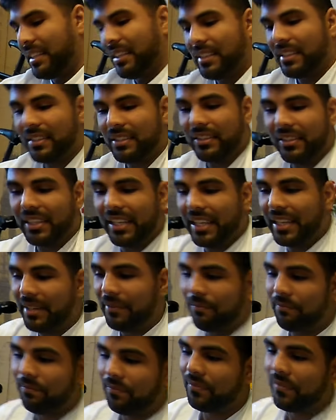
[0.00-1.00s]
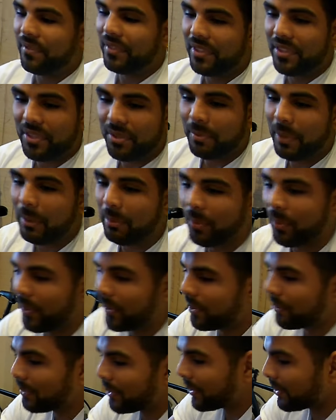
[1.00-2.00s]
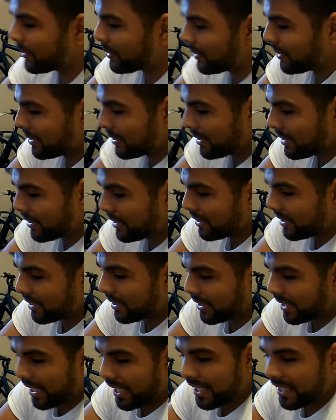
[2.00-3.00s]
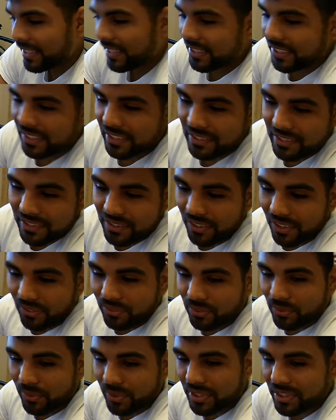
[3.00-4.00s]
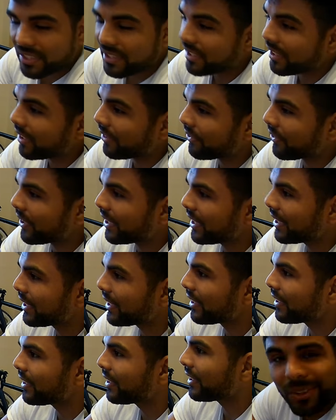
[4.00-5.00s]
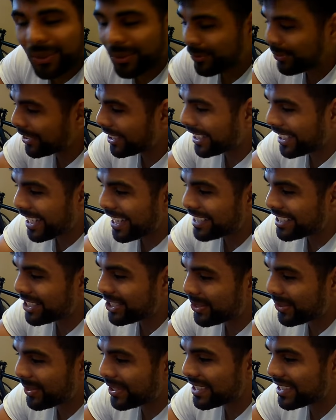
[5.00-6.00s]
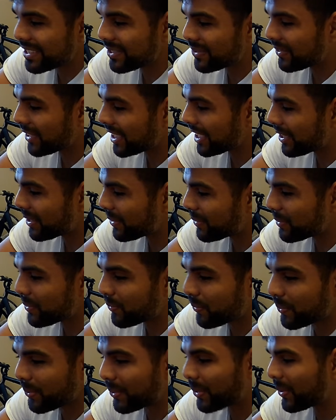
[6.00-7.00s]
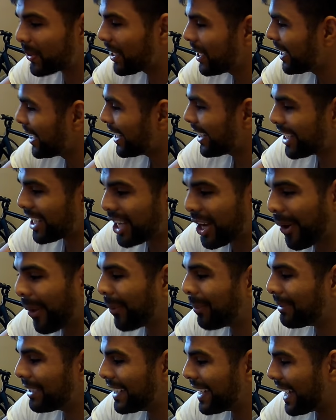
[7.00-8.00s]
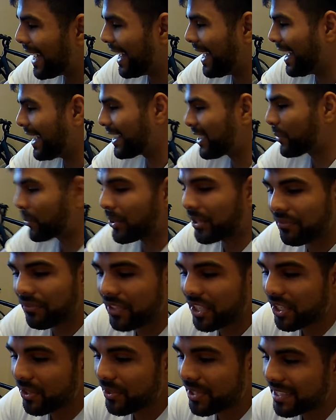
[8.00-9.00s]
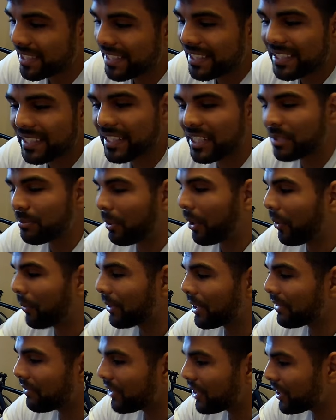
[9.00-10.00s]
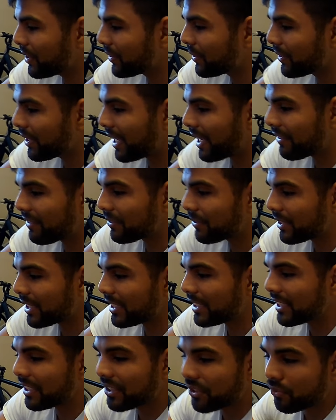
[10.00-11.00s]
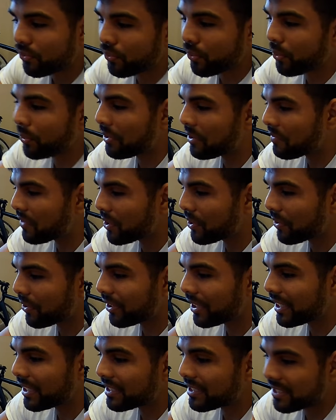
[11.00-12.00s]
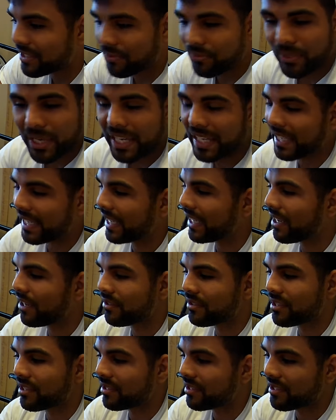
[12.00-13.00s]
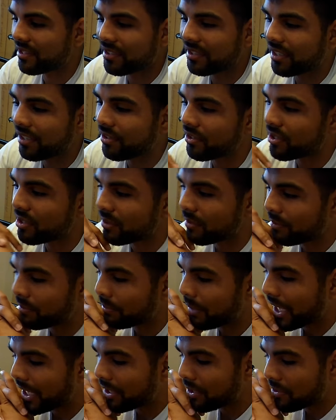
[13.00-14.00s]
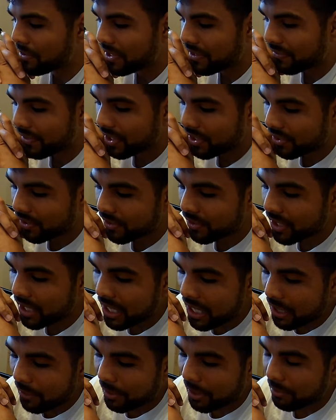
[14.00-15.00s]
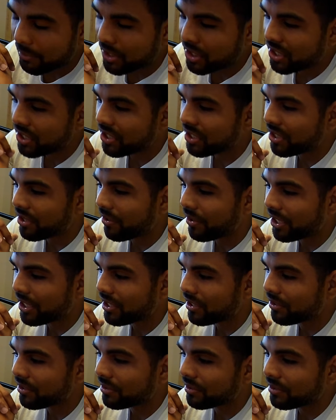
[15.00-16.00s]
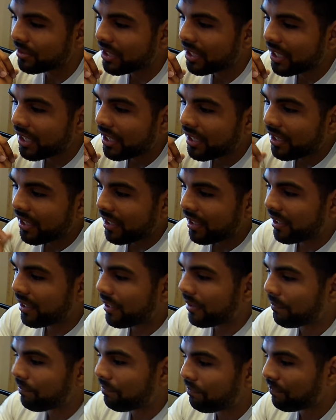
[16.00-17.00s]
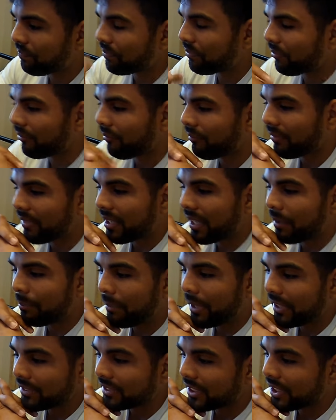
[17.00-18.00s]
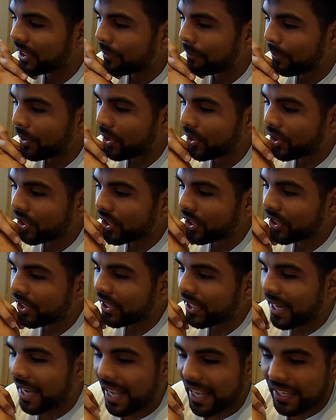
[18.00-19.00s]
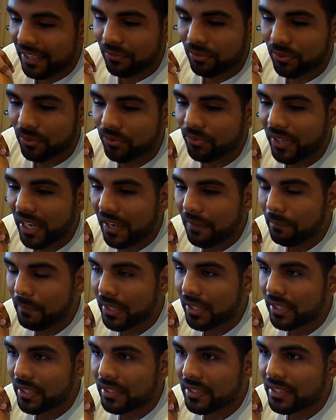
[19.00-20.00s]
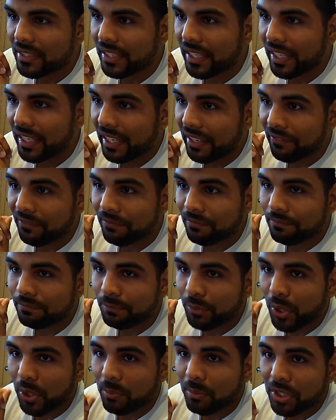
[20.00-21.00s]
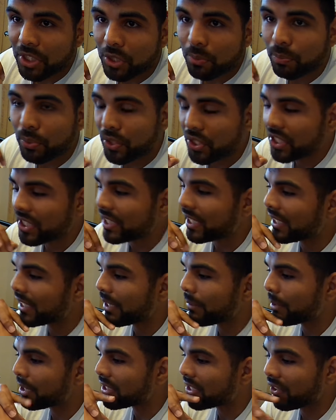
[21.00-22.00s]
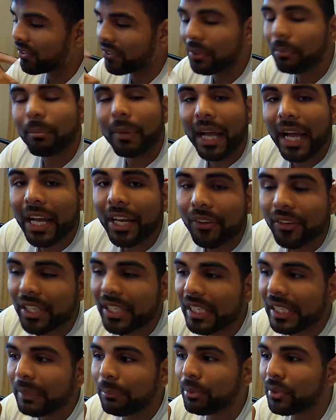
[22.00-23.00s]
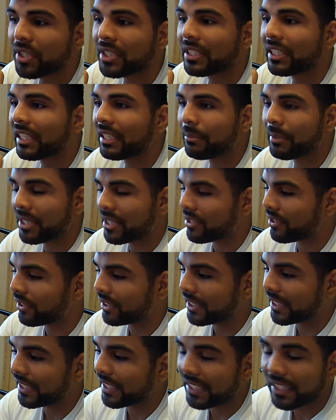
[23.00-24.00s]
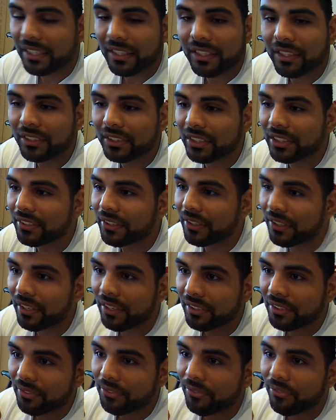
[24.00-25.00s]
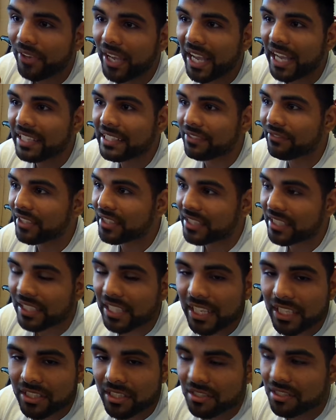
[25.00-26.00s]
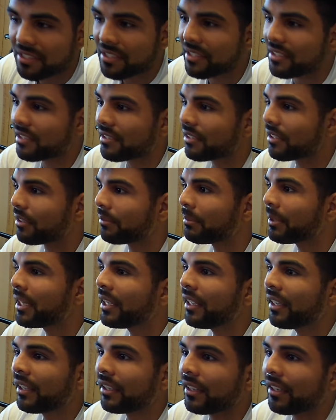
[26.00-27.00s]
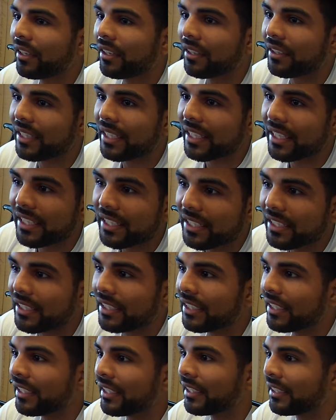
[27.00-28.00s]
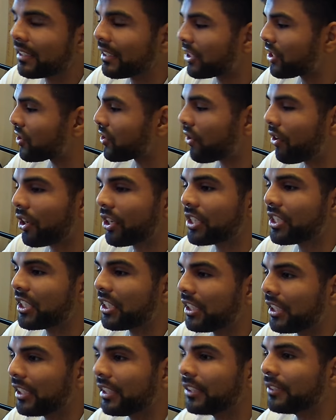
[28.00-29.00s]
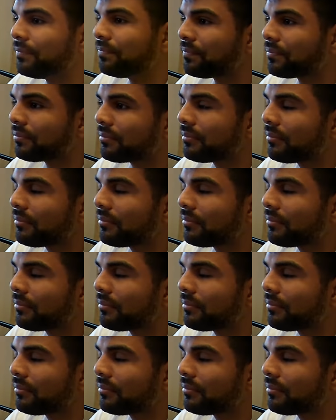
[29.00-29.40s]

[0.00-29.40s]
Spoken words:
So yeah, there's my portable editing software stuff here. So hopefully you guys enjoyed this video. It was for the Omen X review. It's a small review. I haven't really done a full review on it just right now. Just a little minor review, pretty much showing you about the computer. I had it for 5 months, and I pretty much pushed the limits on the battery, pushed the limits on the fans, the ventilation system, the heating, the charging,